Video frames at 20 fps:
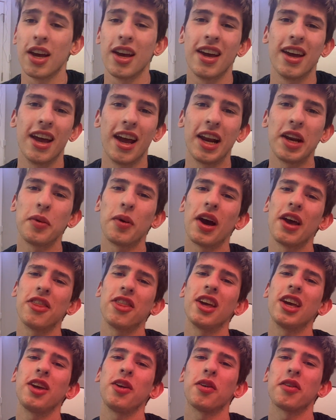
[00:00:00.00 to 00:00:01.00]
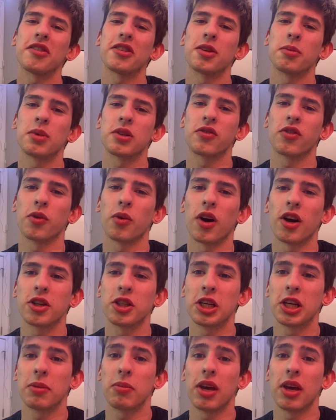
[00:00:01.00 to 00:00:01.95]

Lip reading: Anyway, thank you all so much for watching.